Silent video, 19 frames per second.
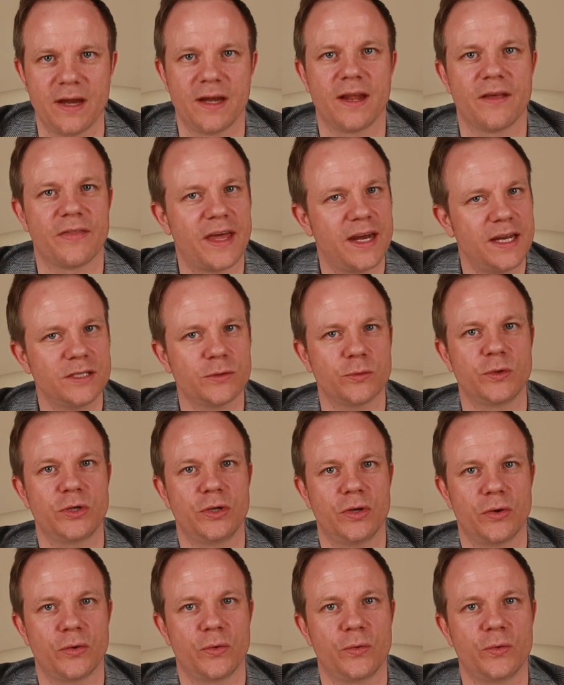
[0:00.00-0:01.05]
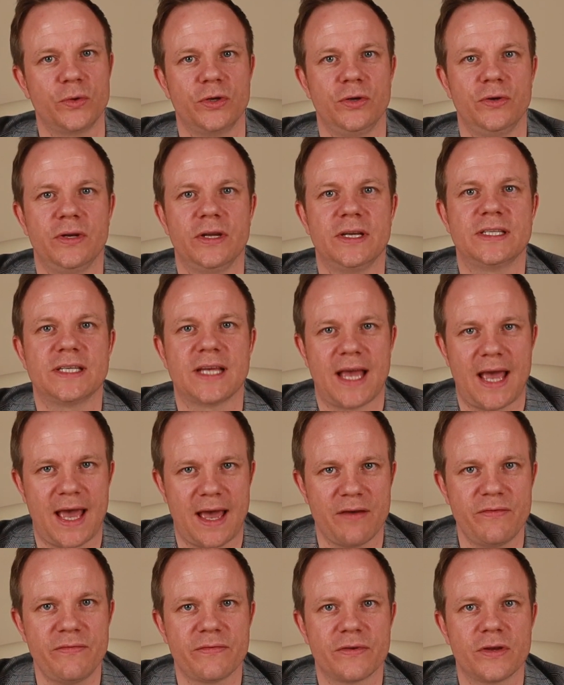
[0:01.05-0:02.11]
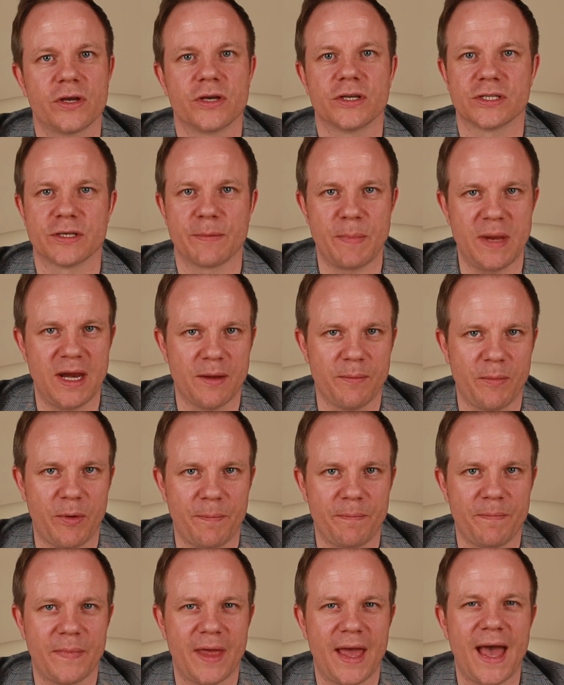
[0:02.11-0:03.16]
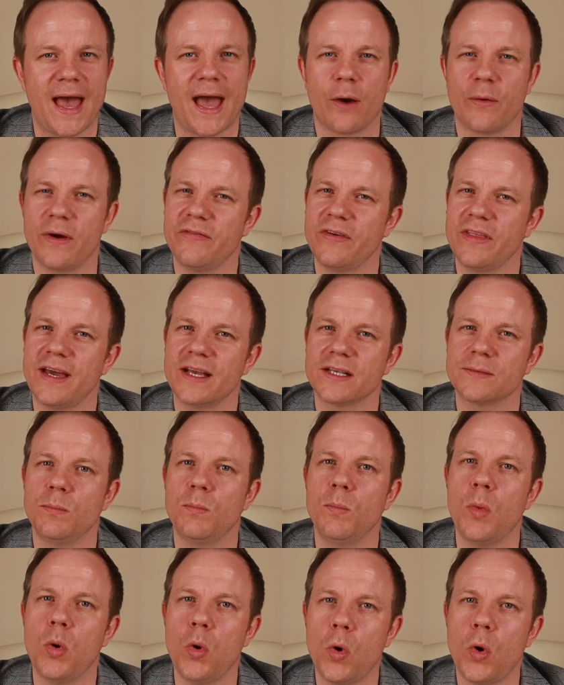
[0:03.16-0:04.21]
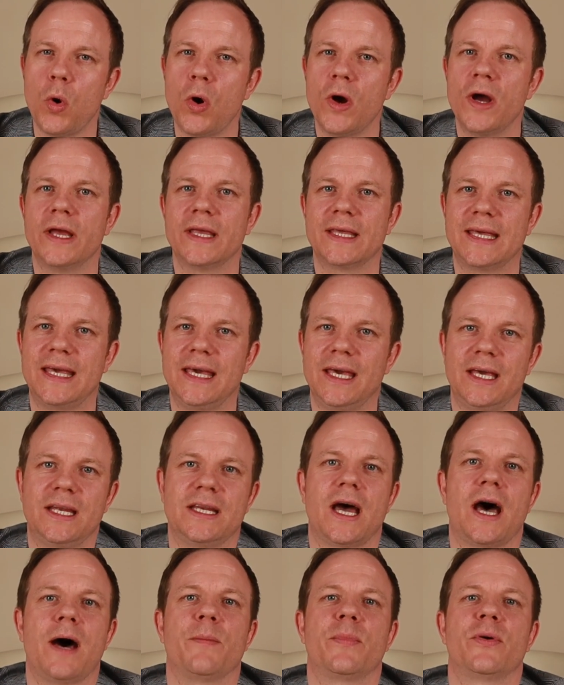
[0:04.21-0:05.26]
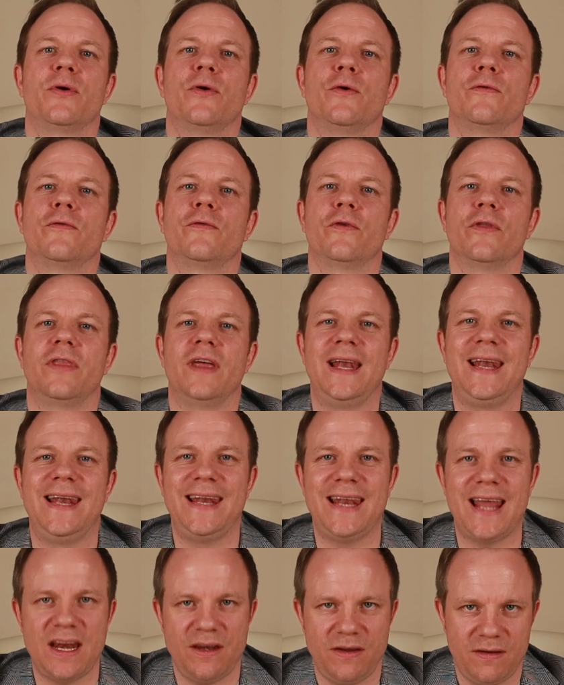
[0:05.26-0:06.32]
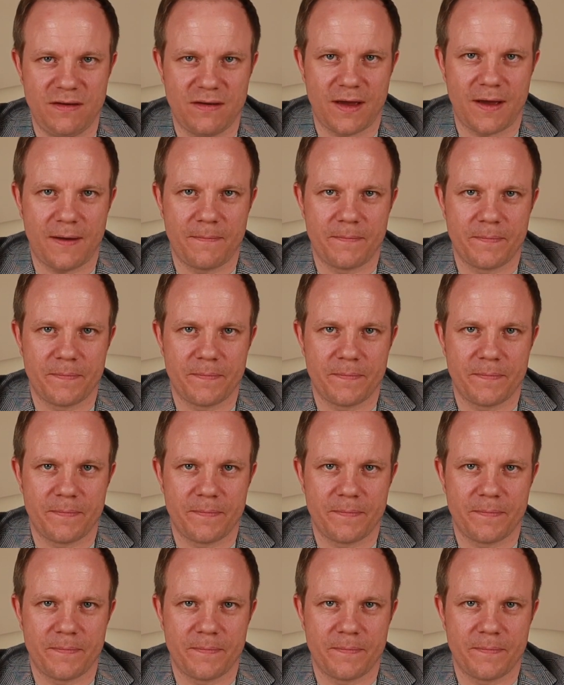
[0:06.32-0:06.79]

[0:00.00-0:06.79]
Now, that is all you need to have as a minimum. However, that's more geared up for the lender.